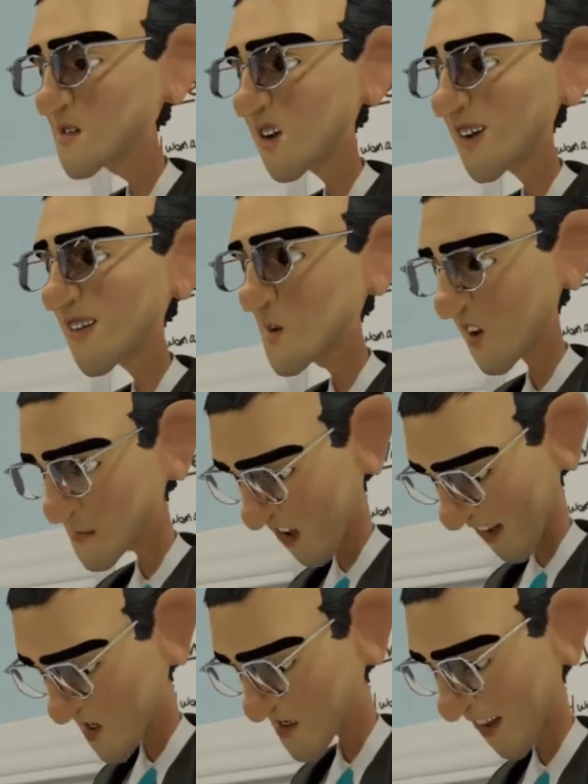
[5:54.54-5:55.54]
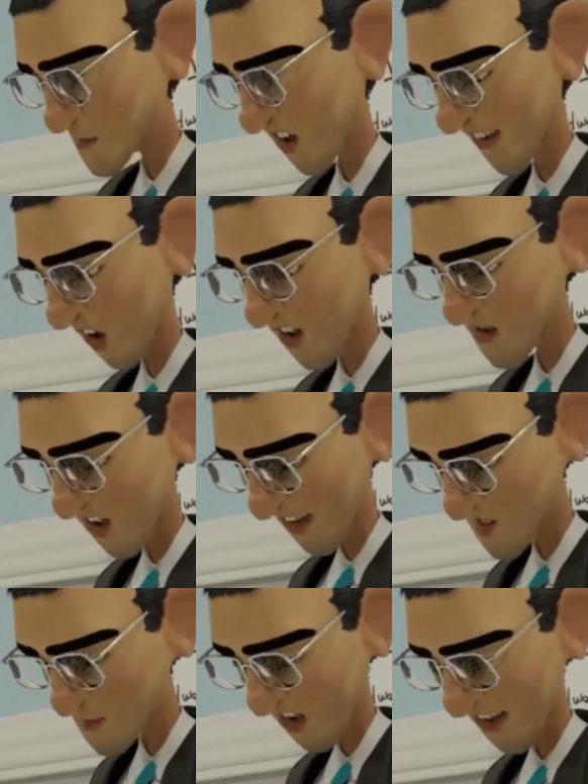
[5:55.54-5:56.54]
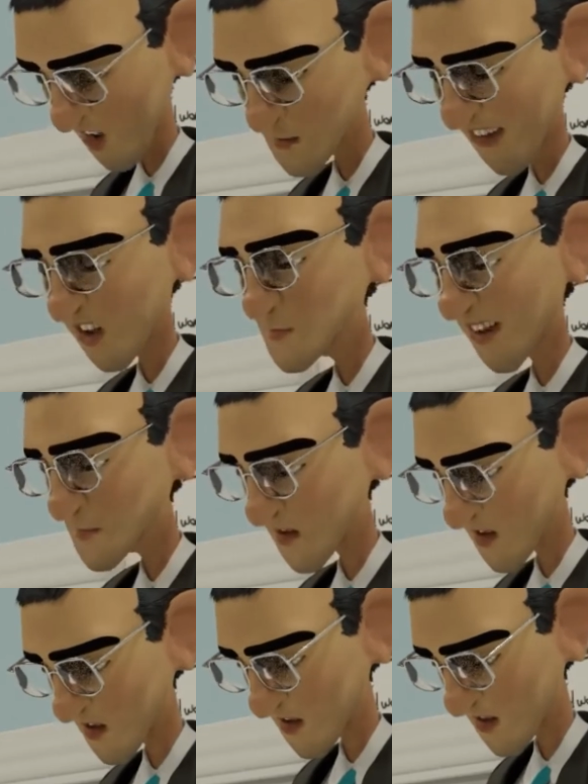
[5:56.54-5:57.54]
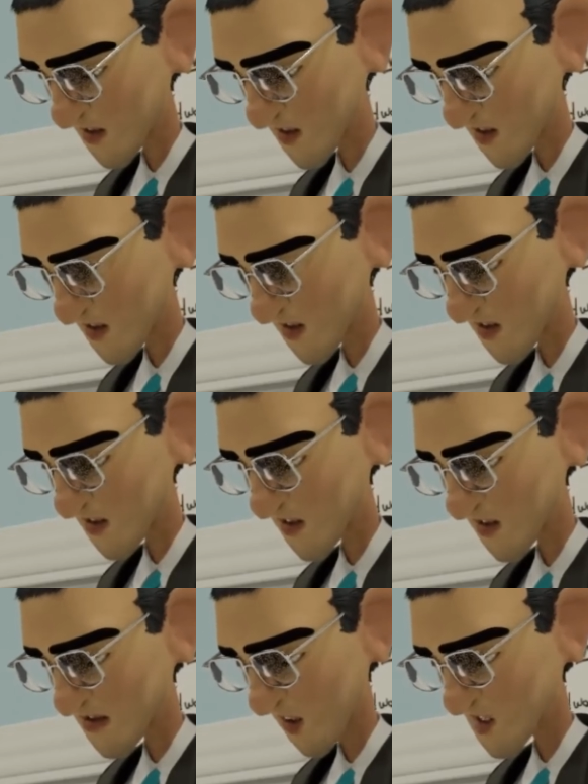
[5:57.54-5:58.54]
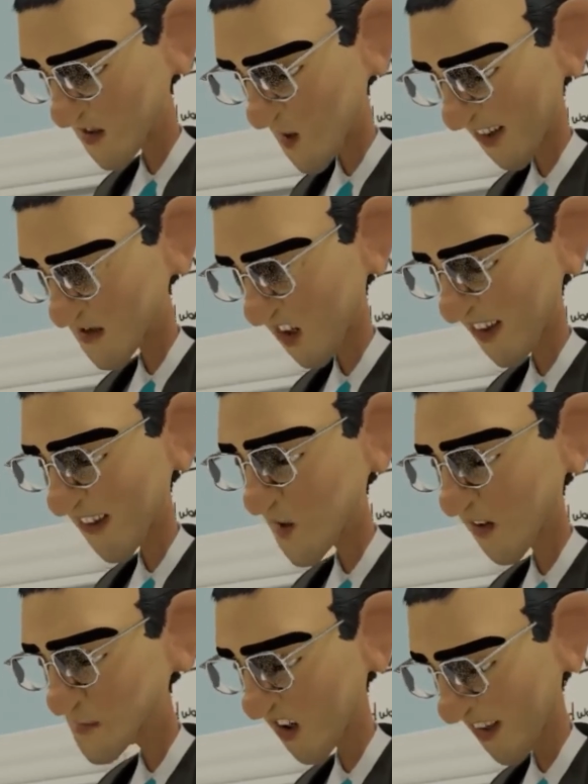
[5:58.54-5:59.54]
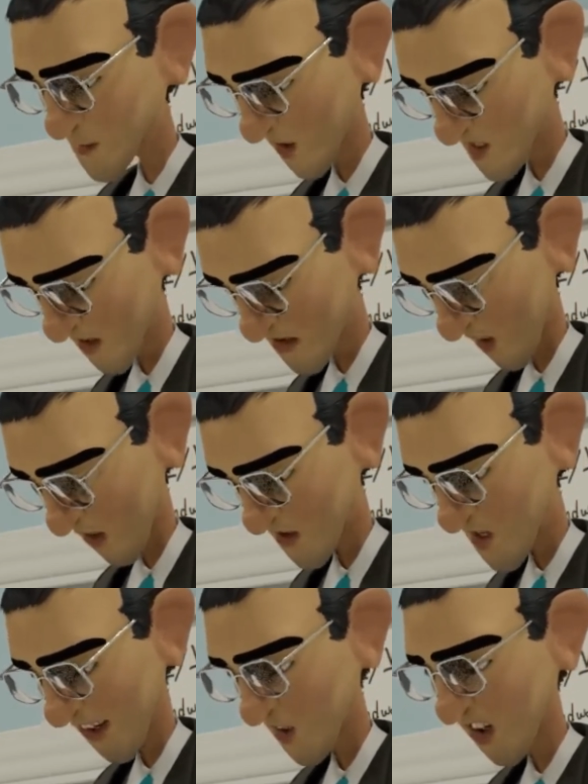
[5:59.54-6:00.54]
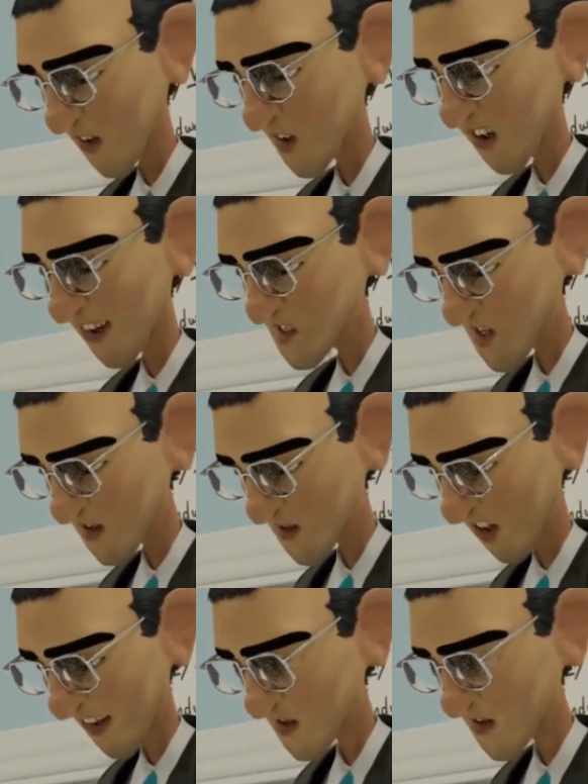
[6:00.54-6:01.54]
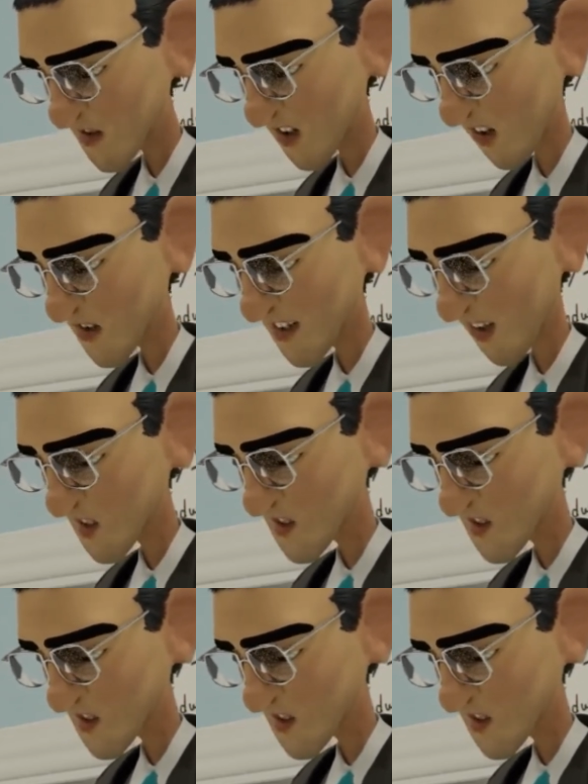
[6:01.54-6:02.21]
I will be to them a God, they shall be to me a people. Verse 12, I will be merciful to their unrighteousness, and their